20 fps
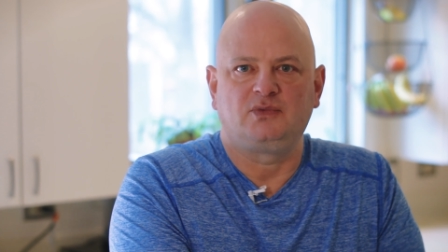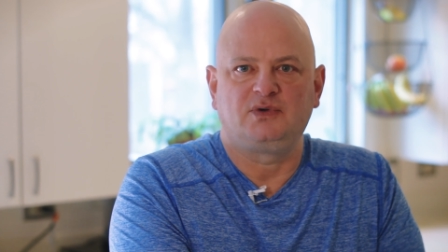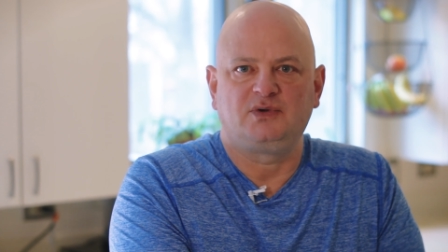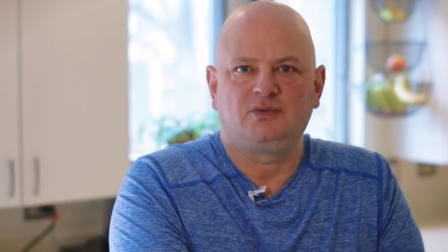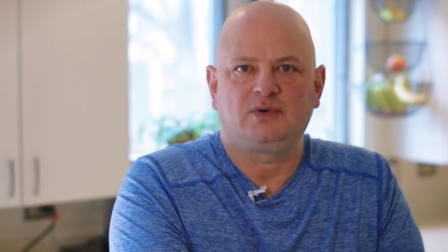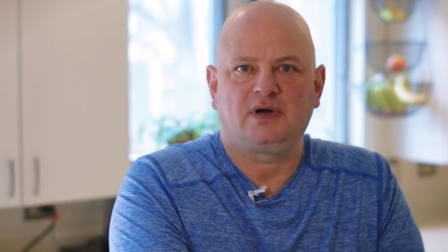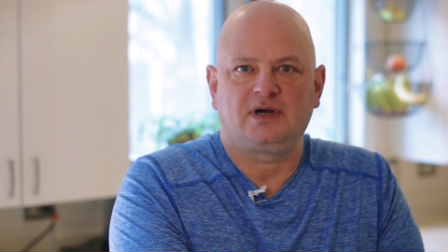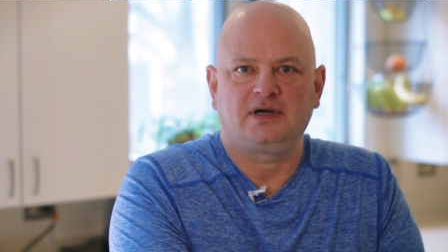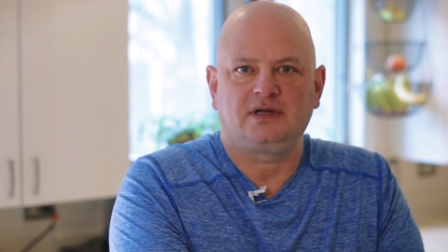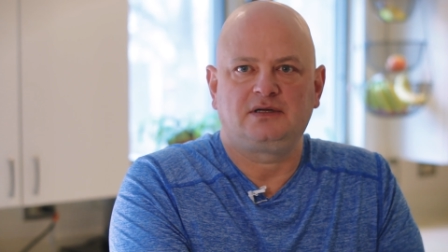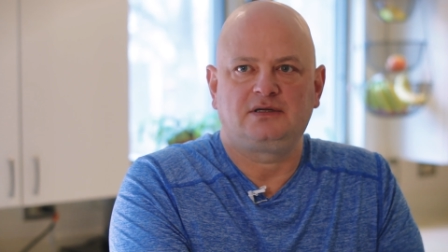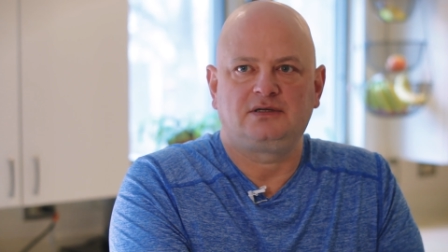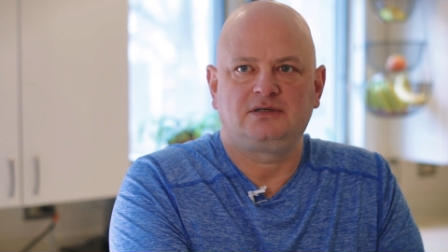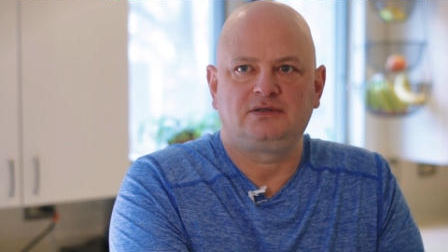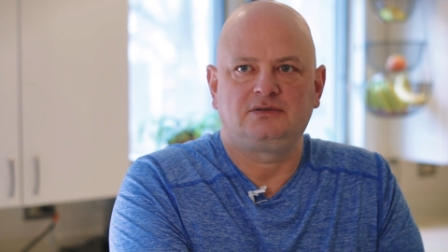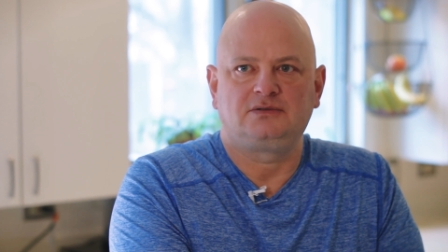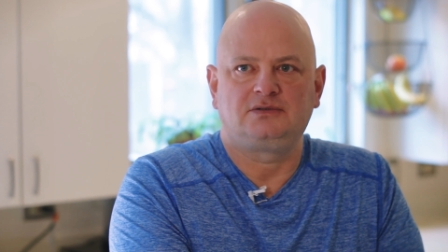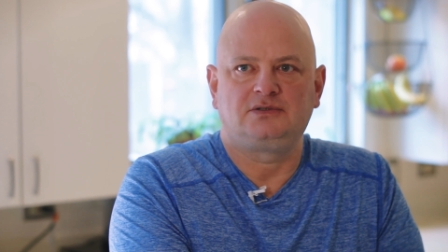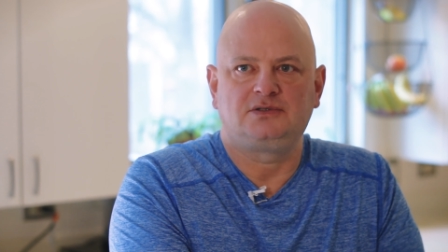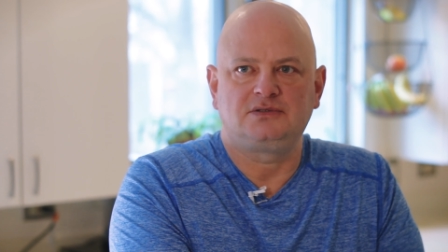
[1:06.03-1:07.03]
we wanted
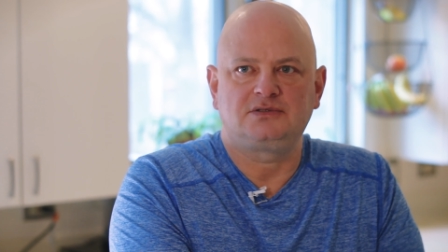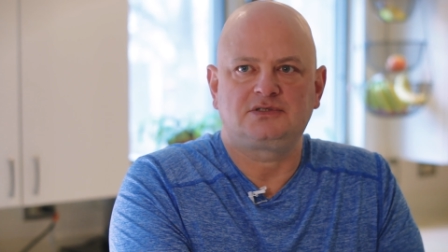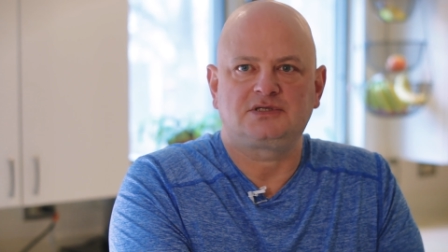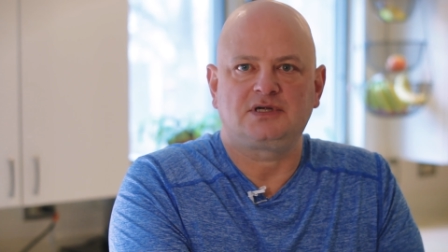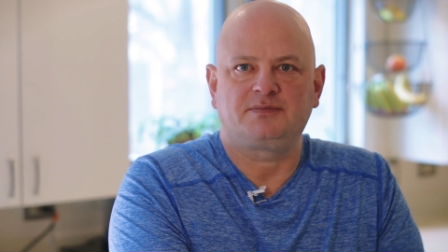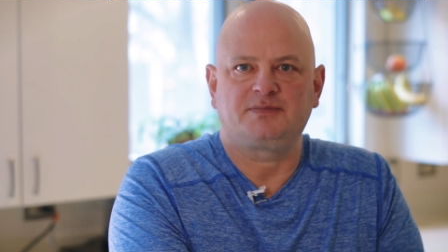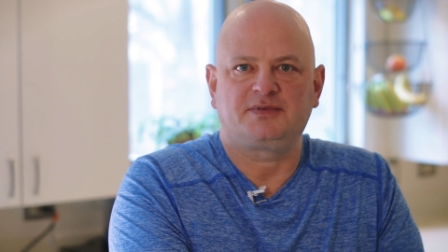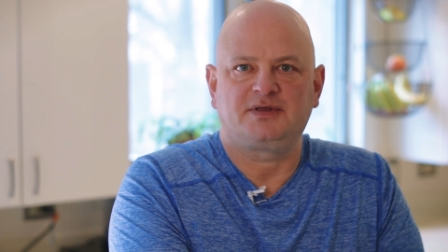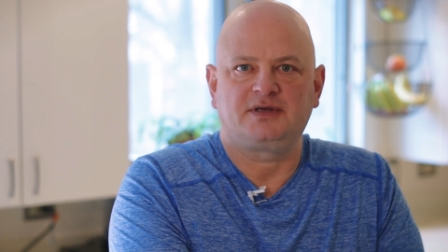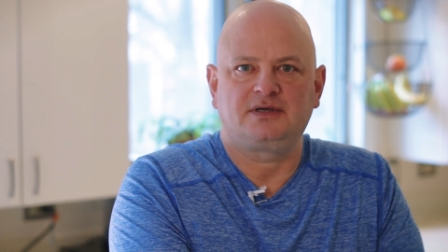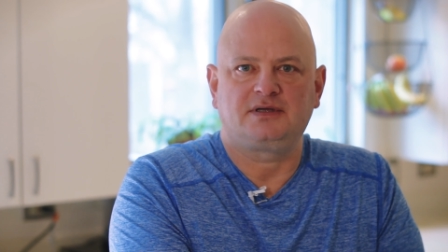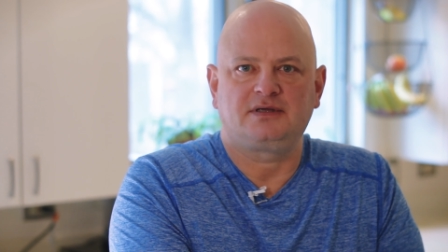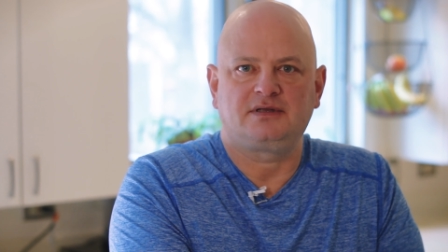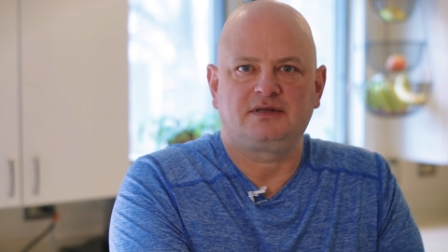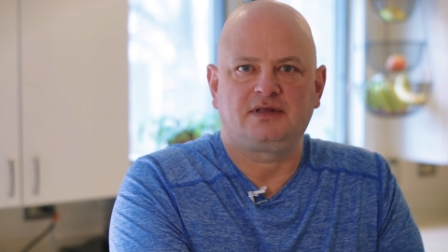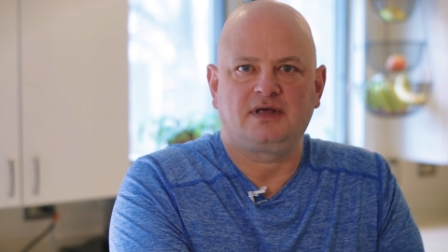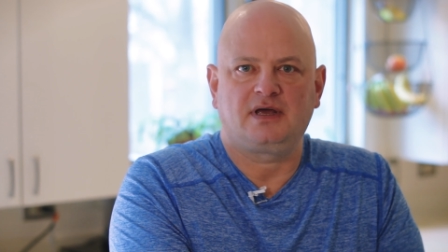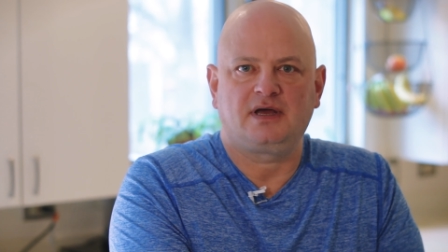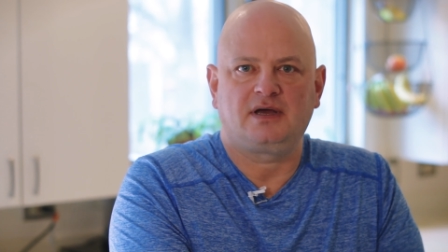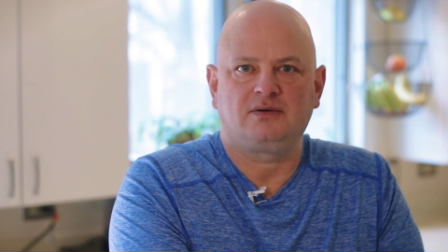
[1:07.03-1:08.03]
to do
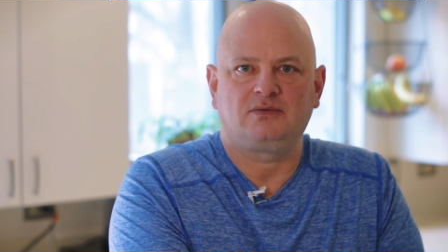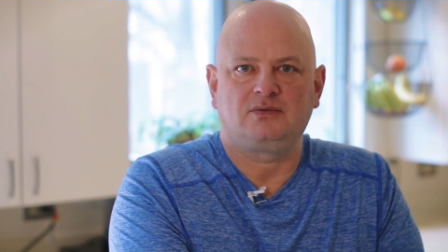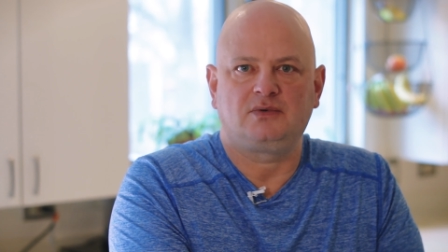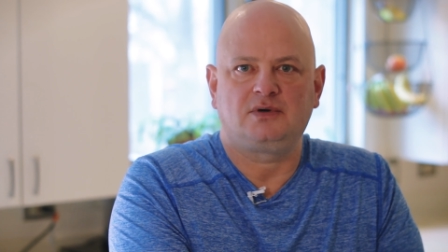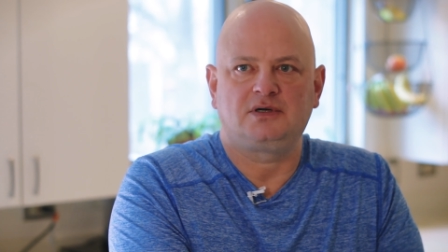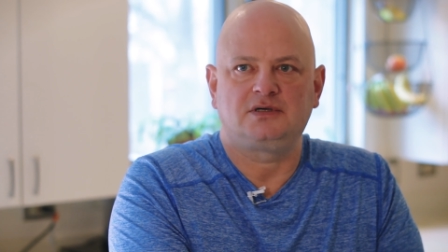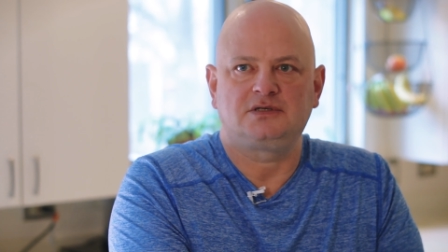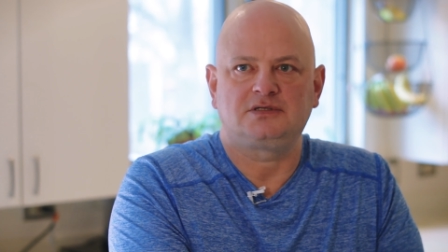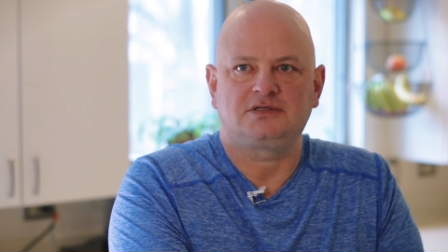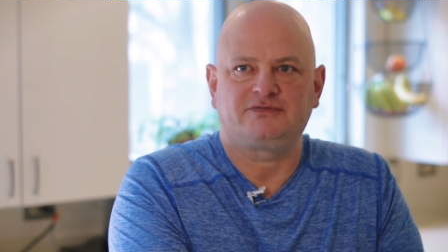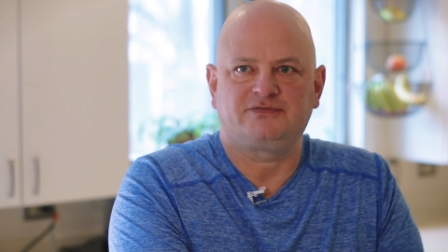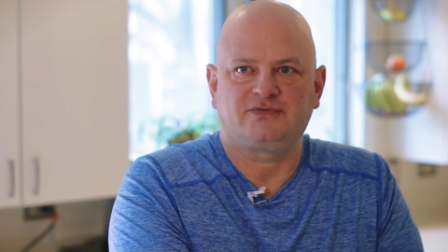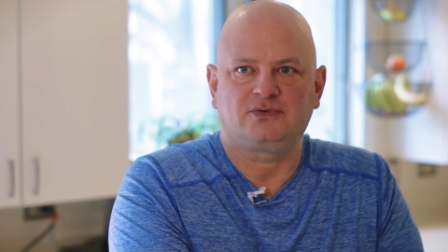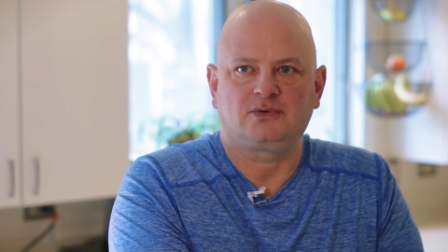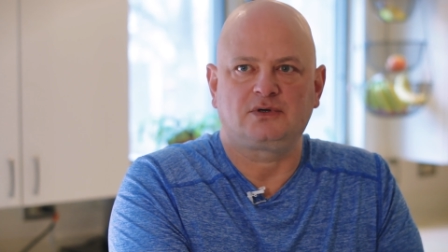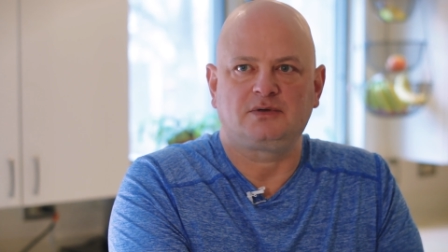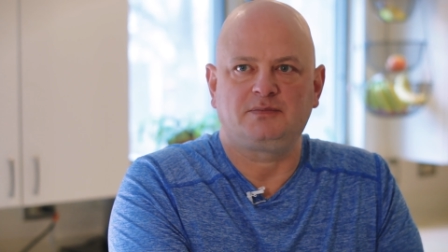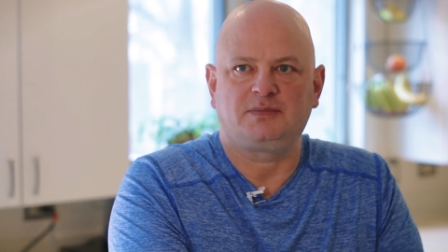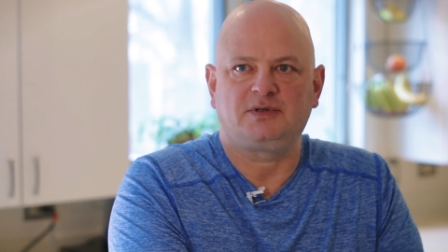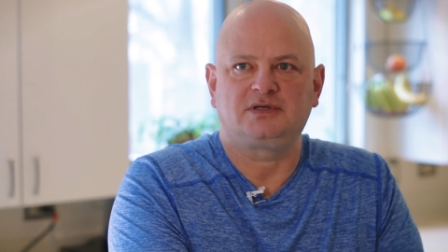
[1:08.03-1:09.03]
something that was
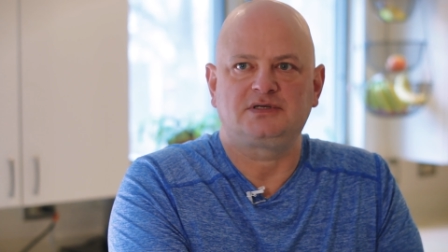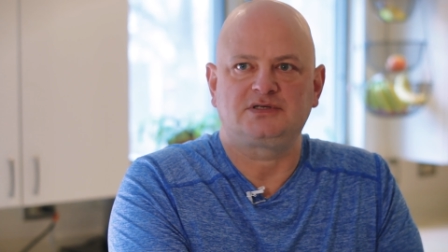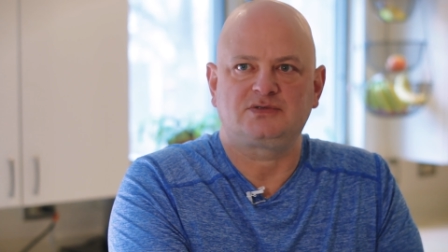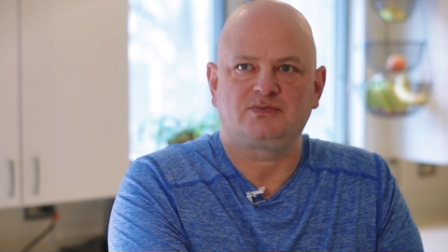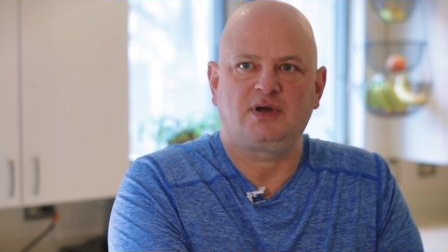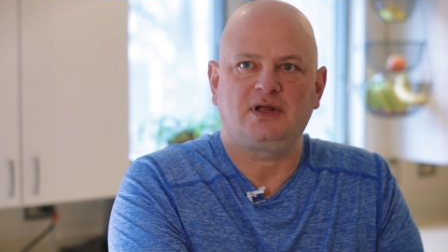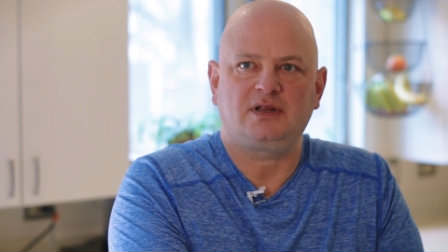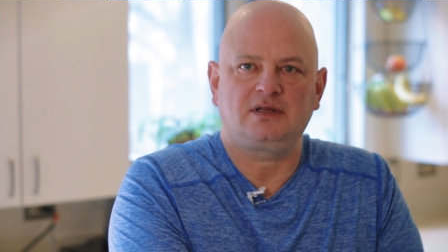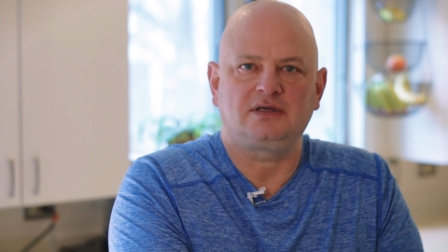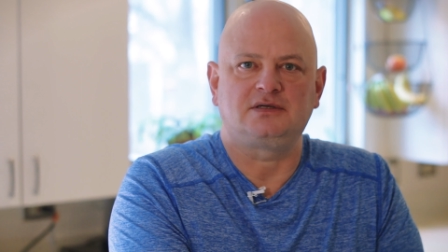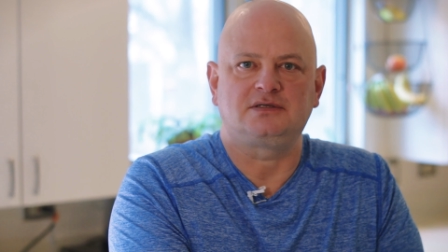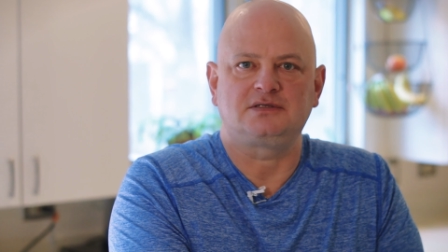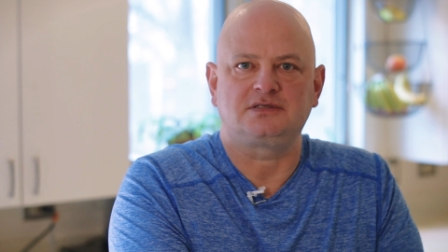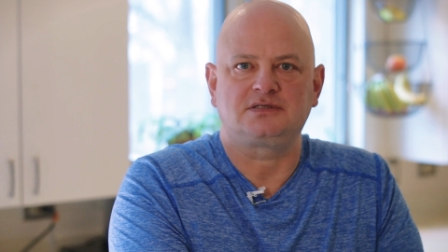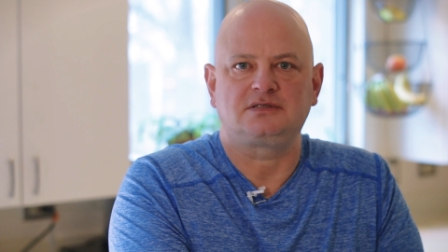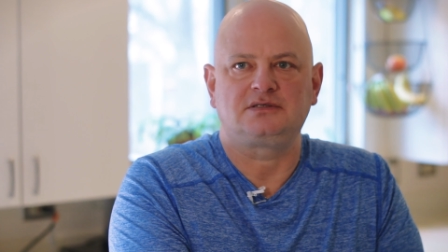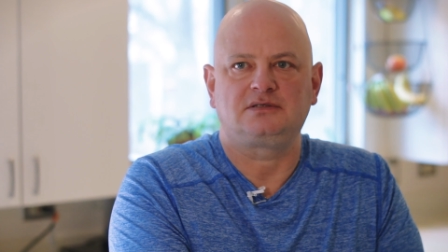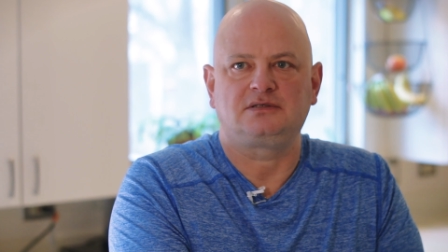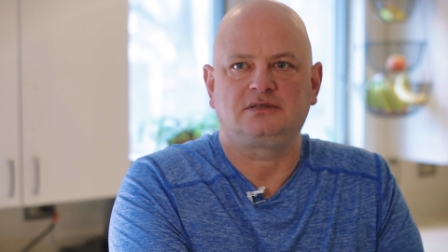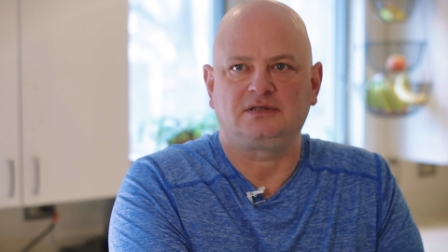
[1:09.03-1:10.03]
affordable as well as